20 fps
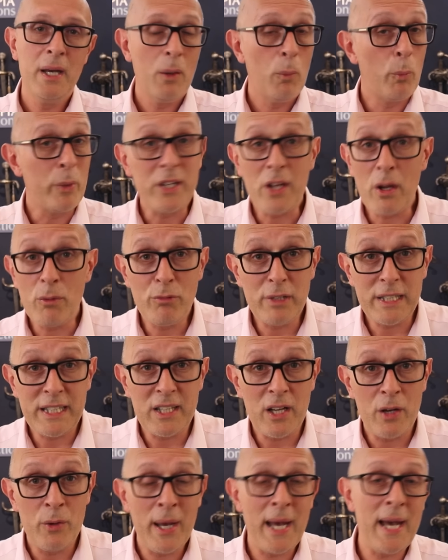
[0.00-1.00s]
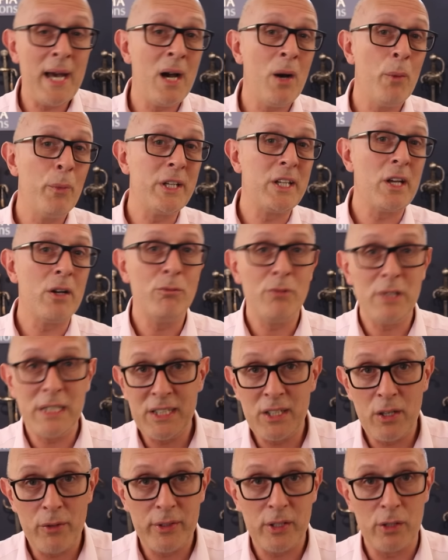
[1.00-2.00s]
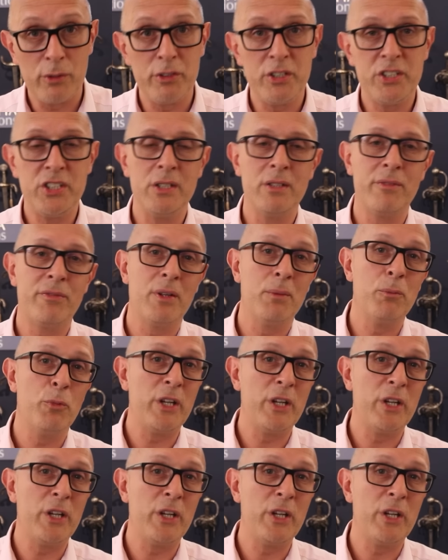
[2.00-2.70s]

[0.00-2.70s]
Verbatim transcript: We don't really know how, we don't really know the origin of them,